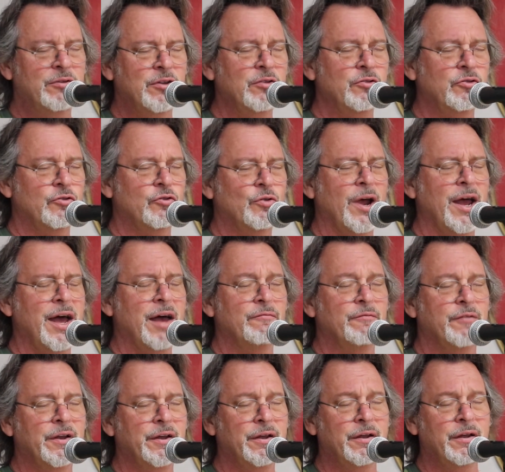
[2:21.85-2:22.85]
this
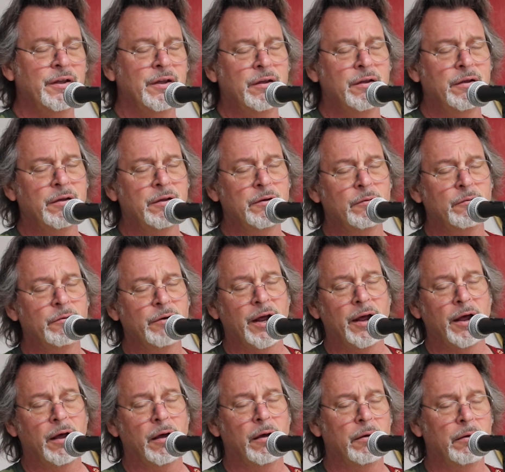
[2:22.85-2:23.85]
traveling
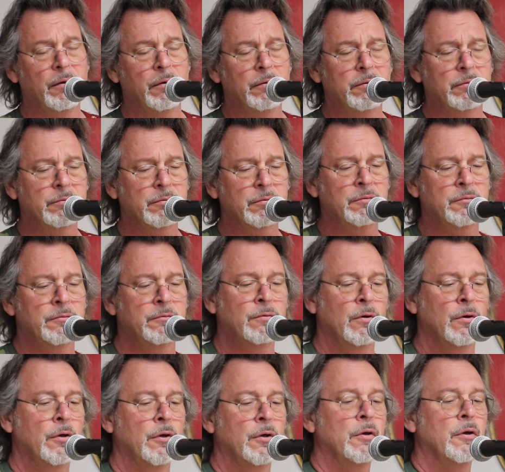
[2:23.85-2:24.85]

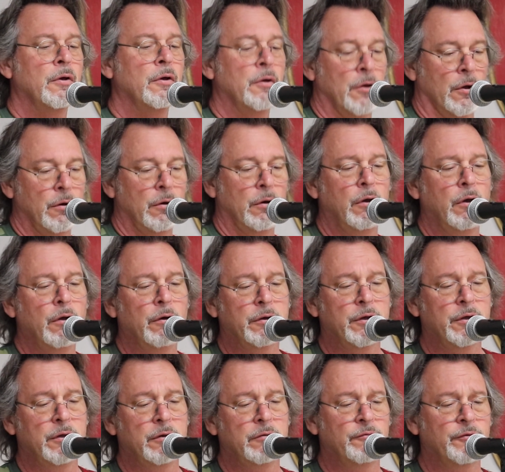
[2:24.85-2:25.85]
around
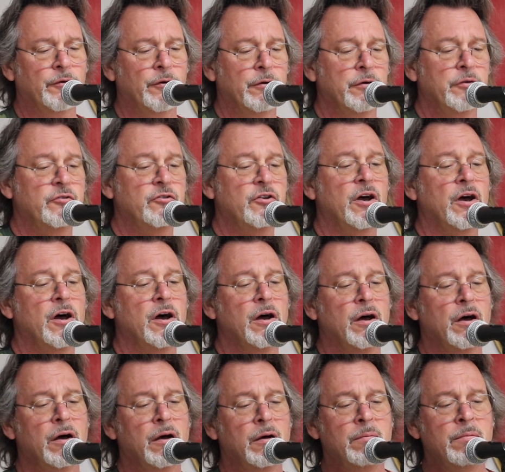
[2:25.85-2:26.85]
looking for a
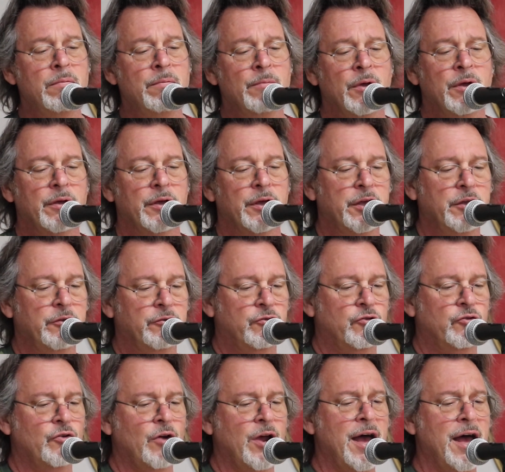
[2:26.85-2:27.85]
job, it's
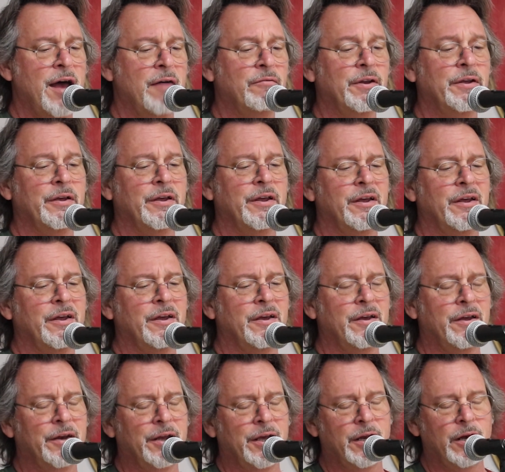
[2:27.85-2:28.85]

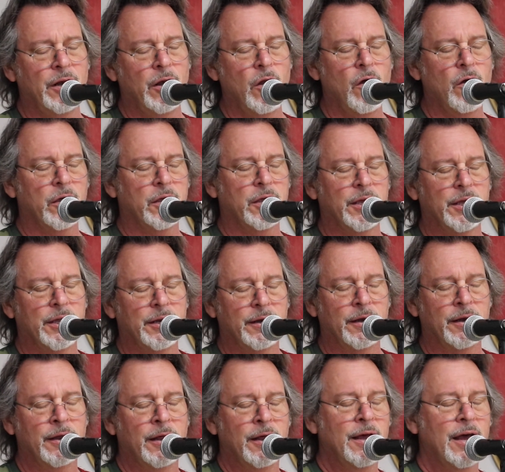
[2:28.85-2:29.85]
traveling and
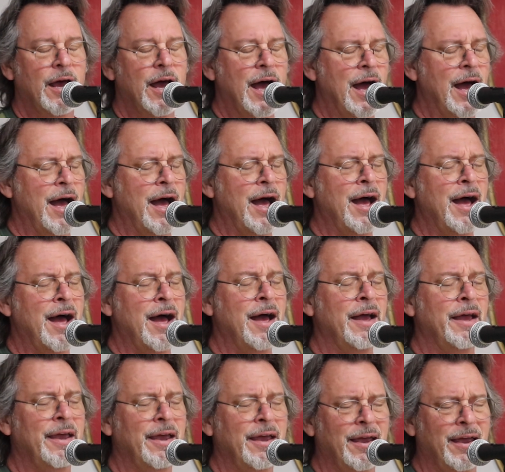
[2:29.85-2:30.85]
looking
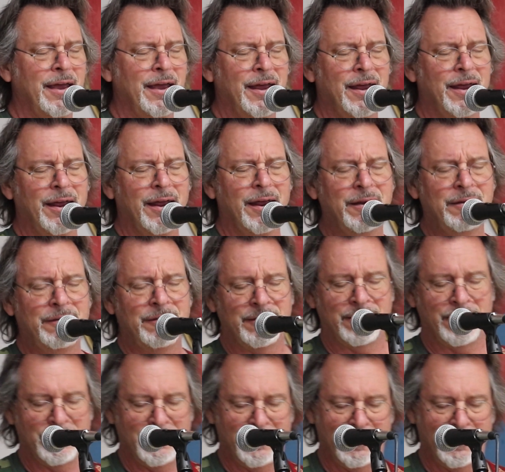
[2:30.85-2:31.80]
I hate.